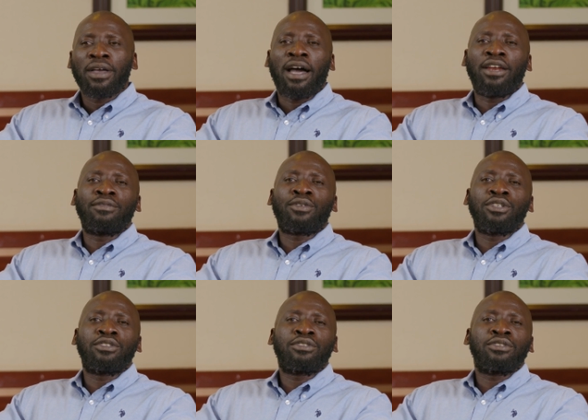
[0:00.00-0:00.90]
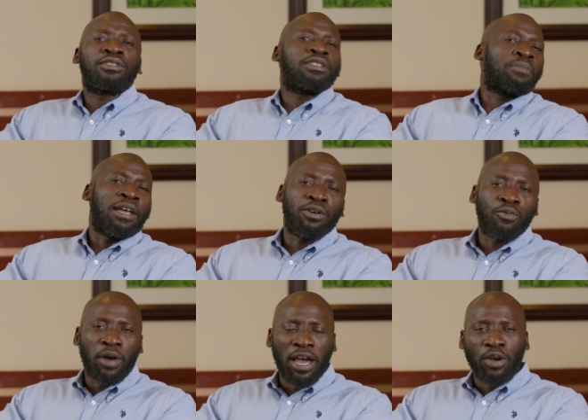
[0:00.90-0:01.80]
And of course, depending
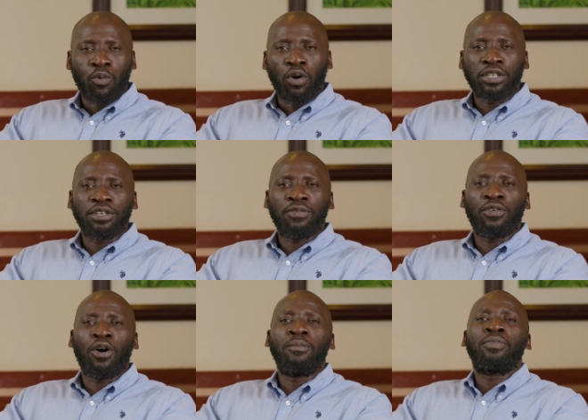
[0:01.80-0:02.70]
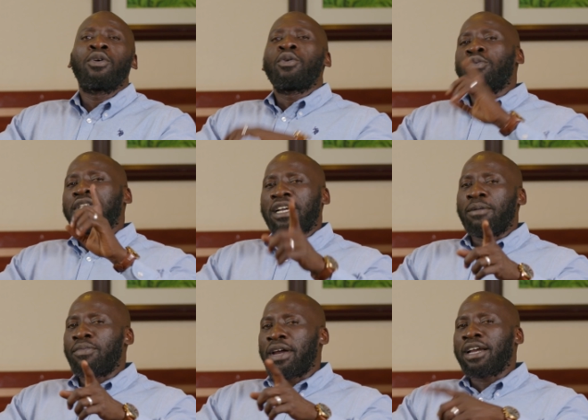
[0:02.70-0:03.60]
on where you're watching from, we'll take a
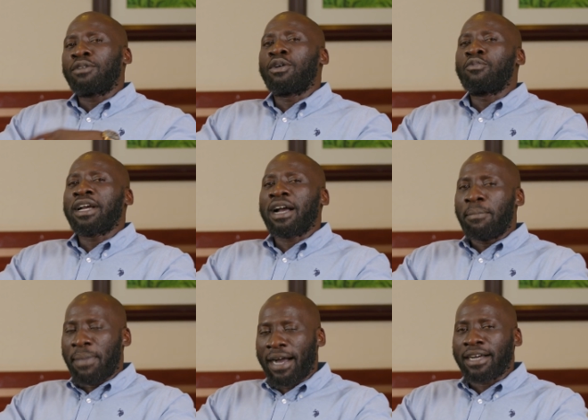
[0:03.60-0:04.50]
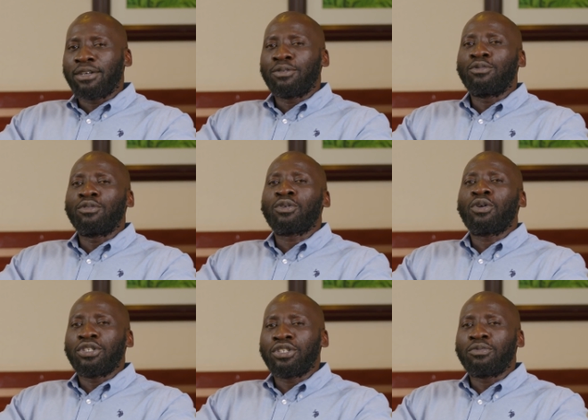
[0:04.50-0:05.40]
break. And when we come back, we'll
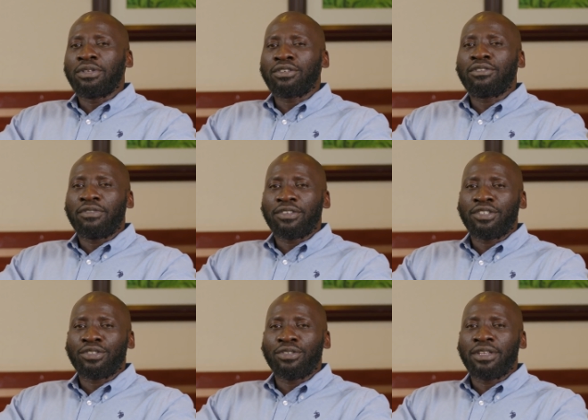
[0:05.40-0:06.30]
continue with this conversation.